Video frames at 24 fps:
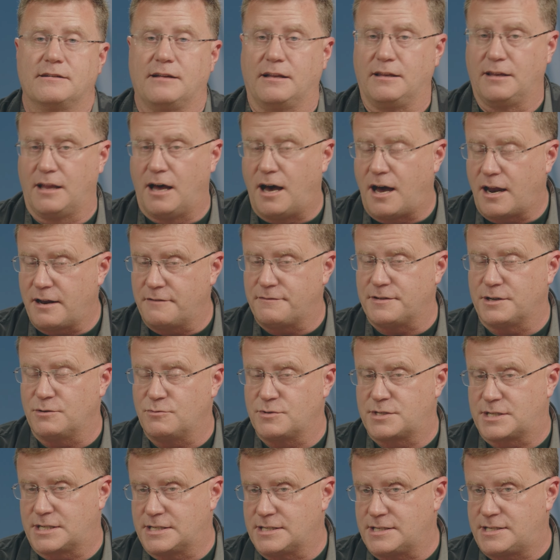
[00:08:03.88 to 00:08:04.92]
a lot of it
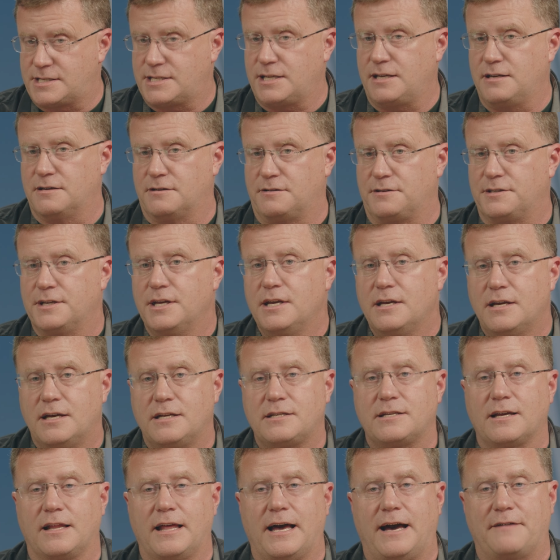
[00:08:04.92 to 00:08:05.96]
was concealed
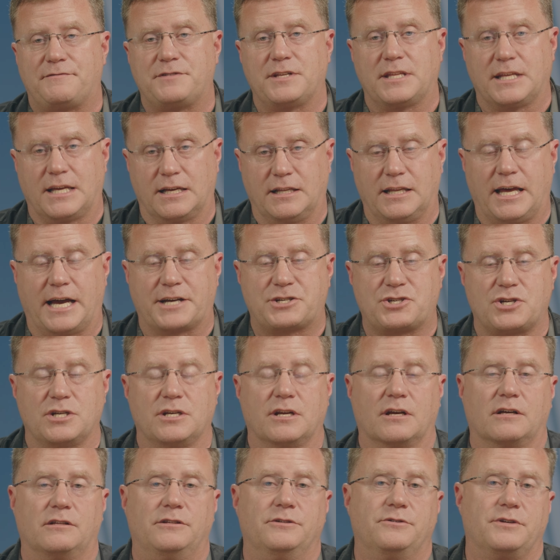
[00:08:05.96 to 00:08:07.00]
until after the election,
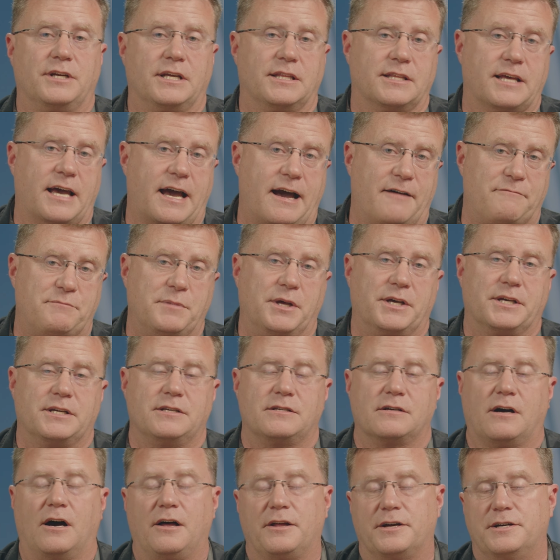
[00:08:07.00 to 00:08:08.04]
including the
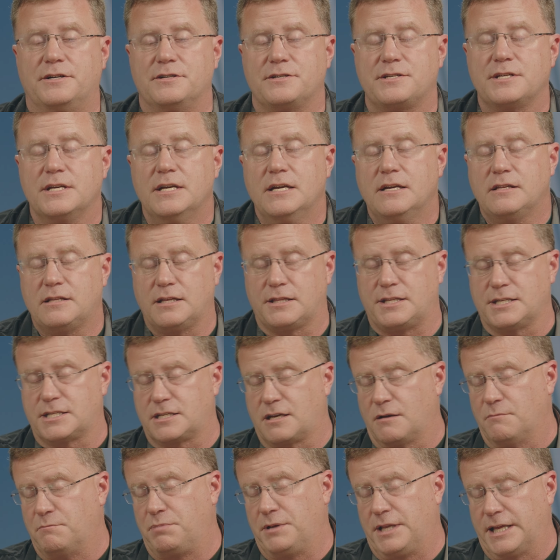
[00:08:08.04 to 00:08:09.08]
$500,000 that this
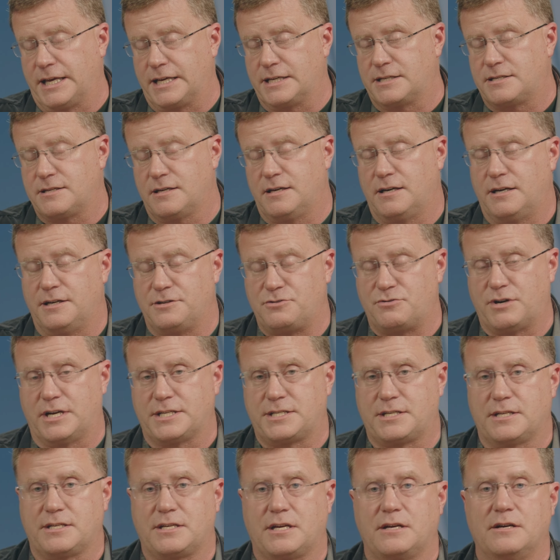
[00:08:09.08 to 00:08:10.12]
complaint
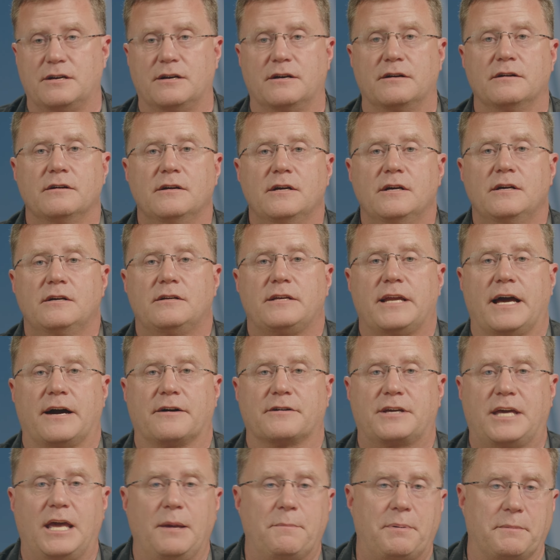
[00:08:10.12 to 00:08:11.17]
addresses here. Now,
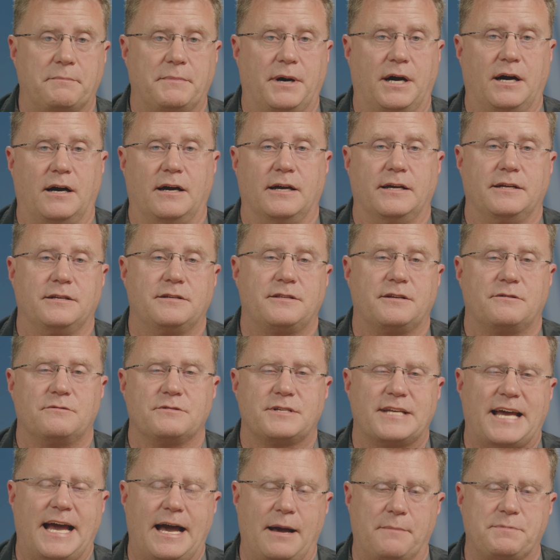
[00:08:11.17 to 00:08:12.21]
keep in mind,
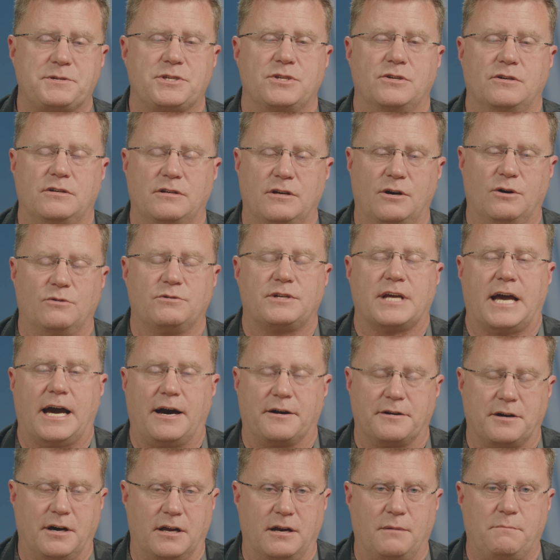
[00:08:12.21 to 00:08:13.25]
there's absolutely no
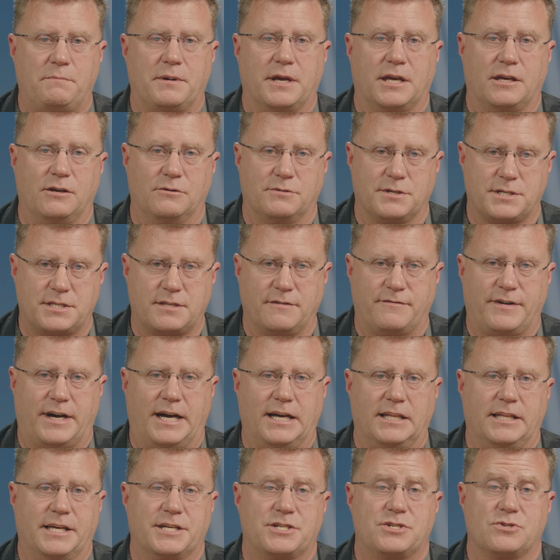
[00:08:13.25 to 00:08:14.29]
doubt, unambiguous, the
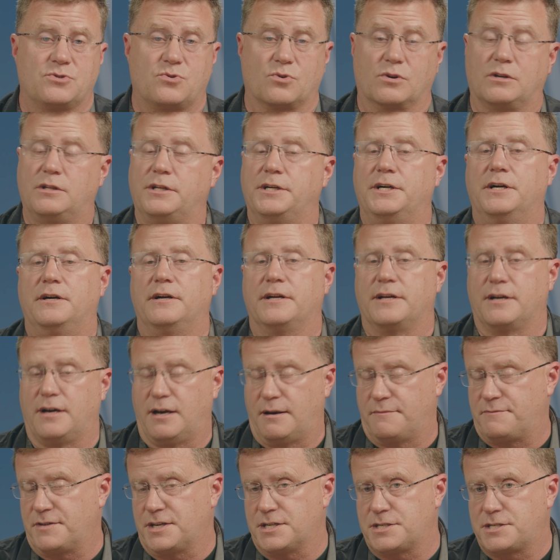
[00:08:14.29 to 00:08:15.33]
violations were clear and
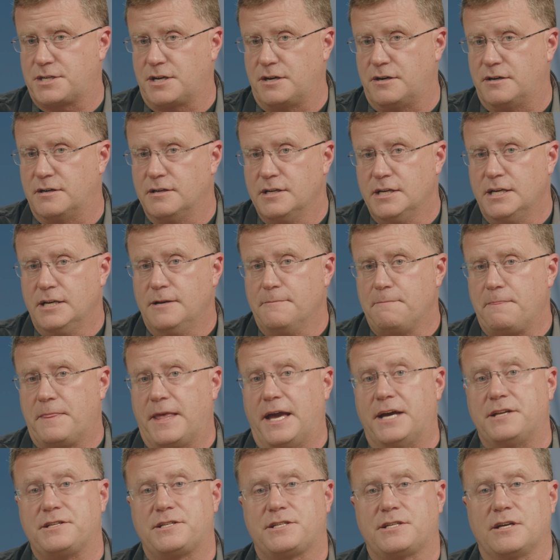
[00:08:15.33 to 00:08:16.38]
obvious here.
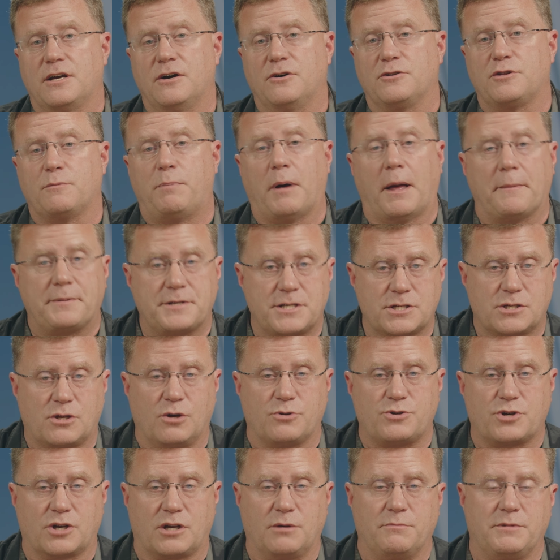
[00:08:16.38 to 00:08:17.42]
And so the Public
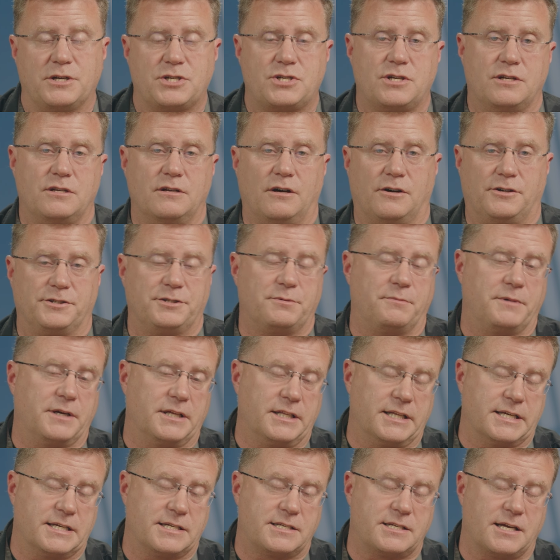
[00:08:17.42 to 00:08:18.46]
Disclosure Commission
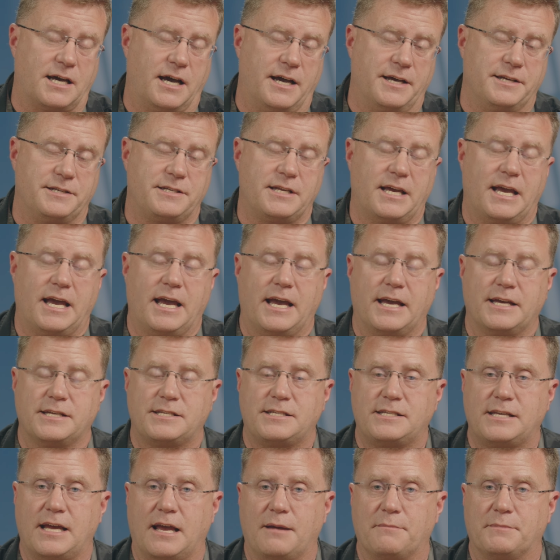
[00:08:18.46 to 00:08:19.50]
ultimately signed a
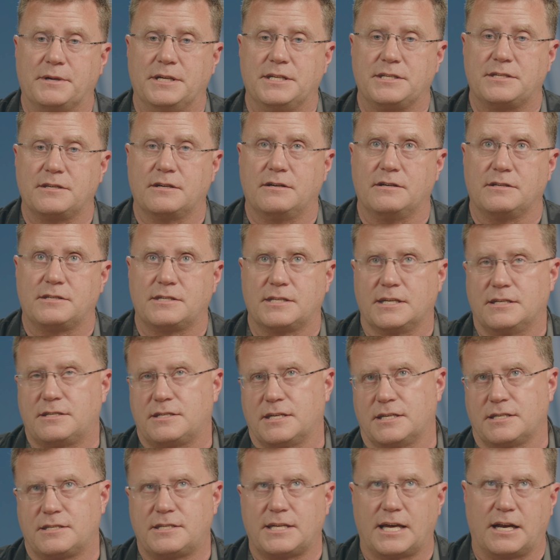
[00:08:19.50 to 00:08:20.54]
statement. It's
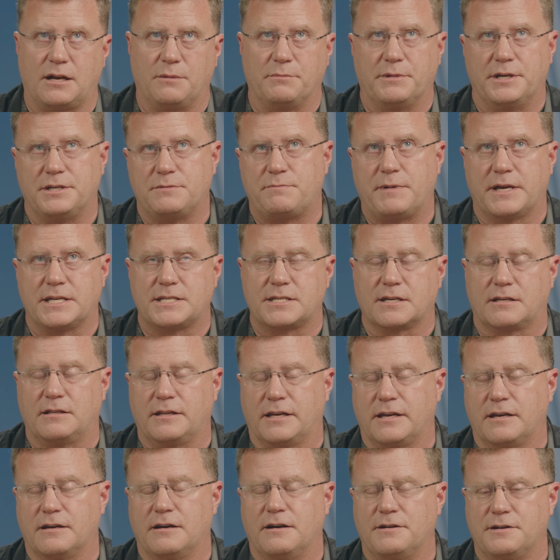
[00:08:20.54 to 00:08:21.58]
a settlement,
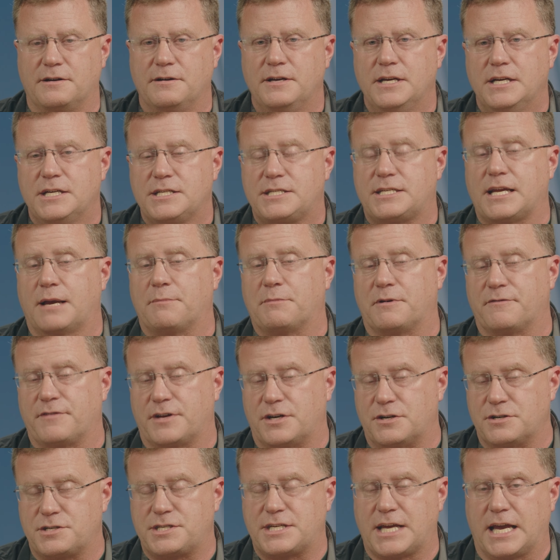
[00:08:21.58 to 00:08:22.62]
basically, a statement of
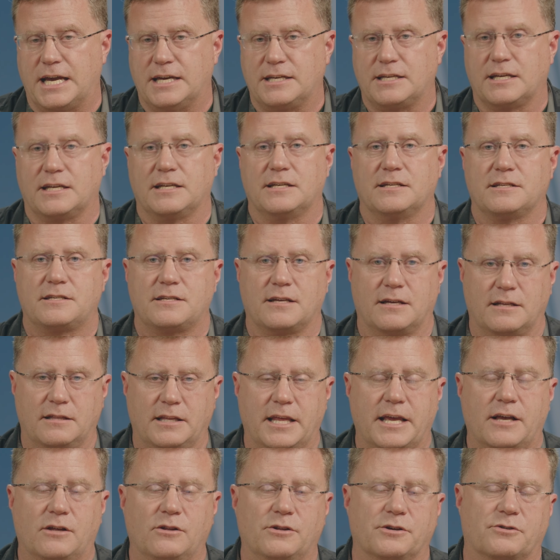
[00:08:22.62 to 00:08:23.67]
understanding. It's a
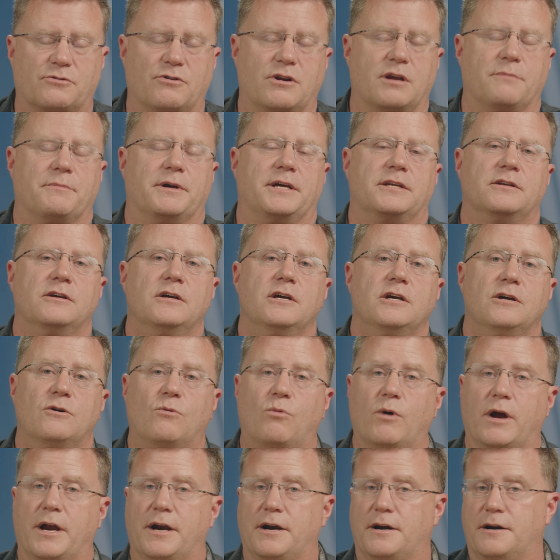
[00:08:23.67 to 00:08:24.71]
legal agreement
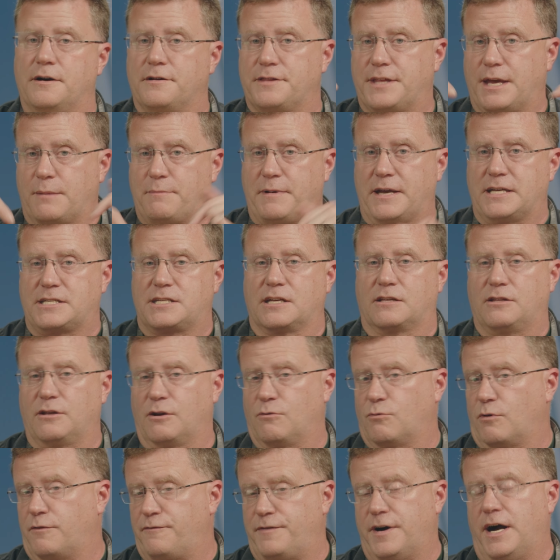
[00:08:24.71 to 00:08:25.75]
where they
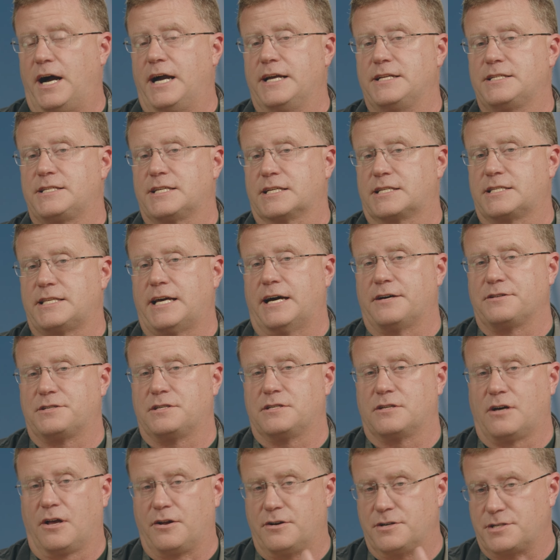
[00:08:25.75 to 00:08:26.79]
basically were fined
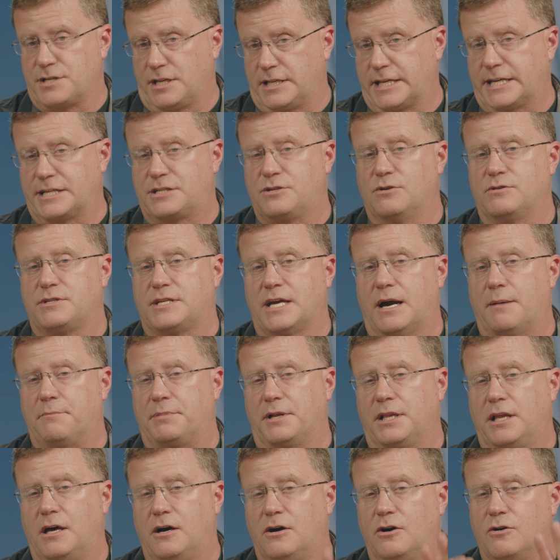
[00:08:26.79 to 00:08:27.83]
$6,000. I'll link to it down
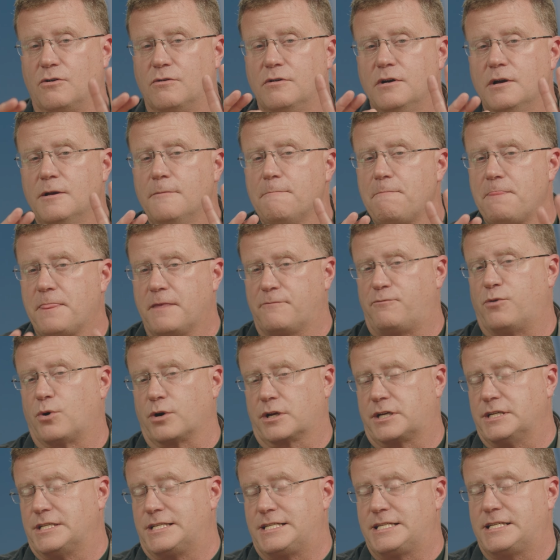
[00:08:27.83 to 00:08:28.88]
below, for
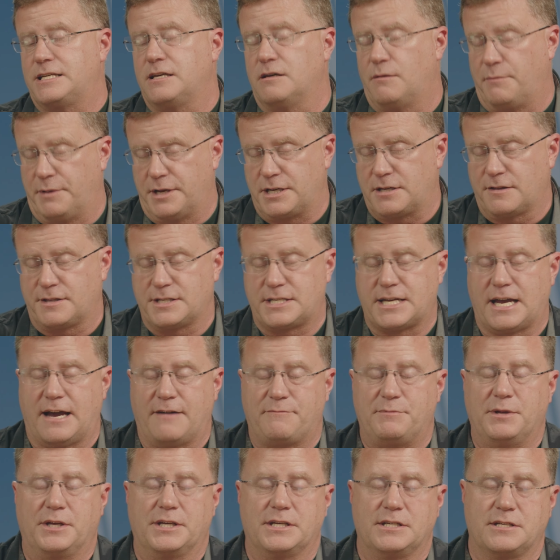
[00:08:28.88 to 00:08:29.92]
concealment of this
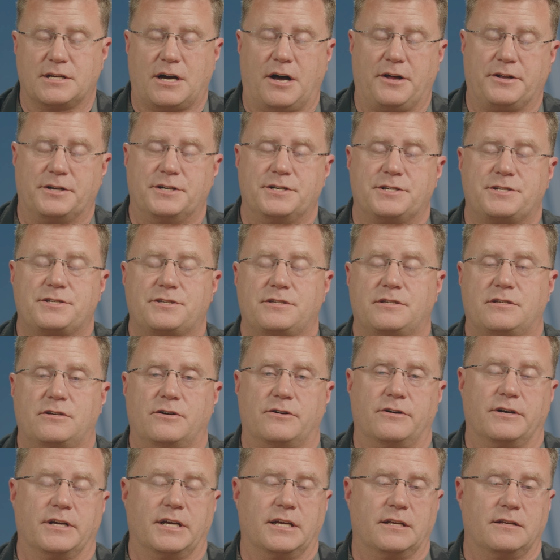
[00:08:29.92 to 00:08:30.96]
$500,000
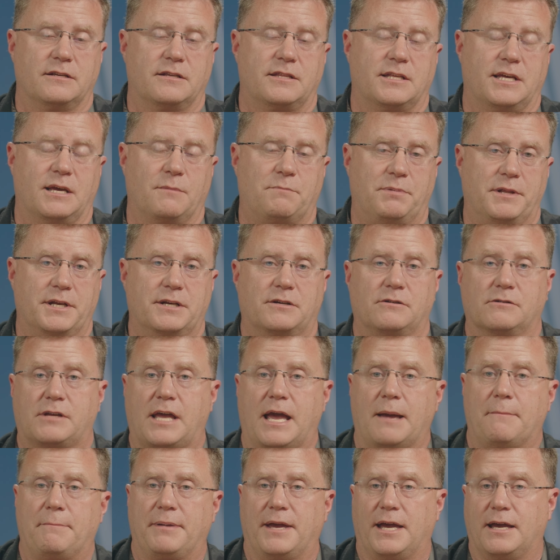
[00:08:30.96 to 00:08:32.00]
during the political
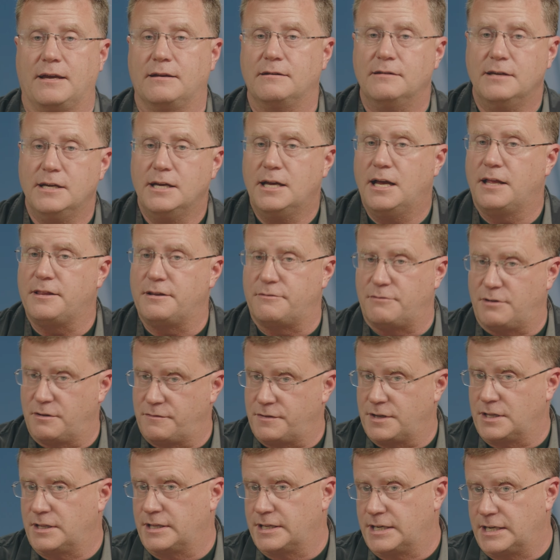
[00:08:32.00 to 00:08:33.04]
campaign and then
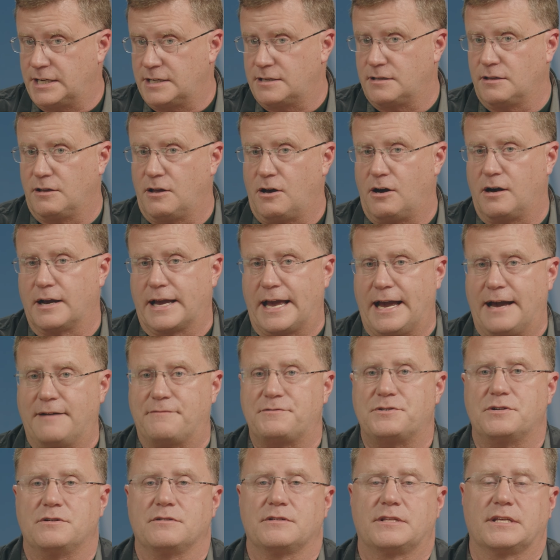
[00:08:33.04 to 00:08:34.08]
revealing it long
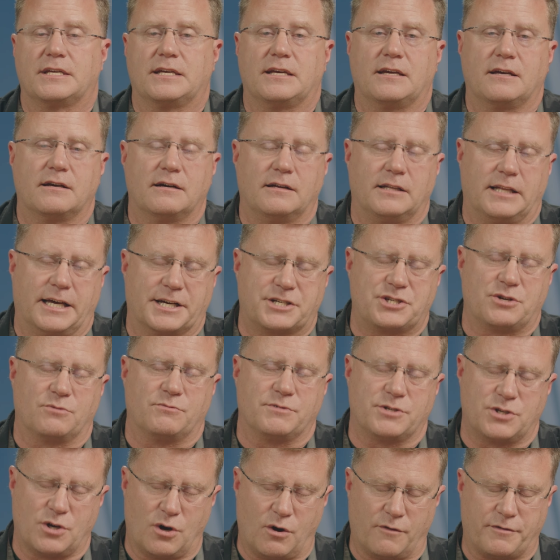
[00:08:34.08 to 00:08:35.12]
after the election
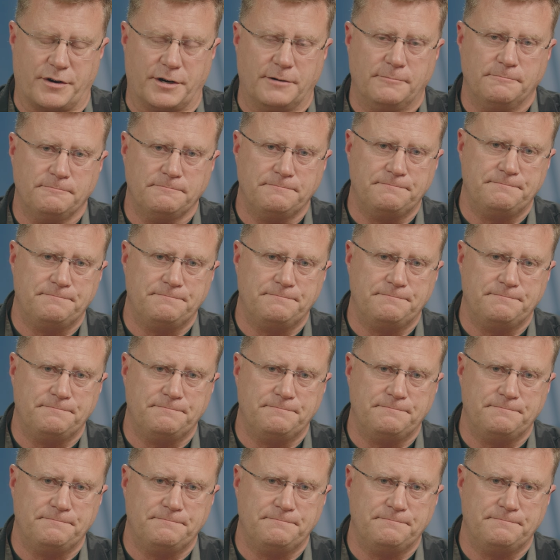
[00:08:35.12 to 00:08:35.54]
was over.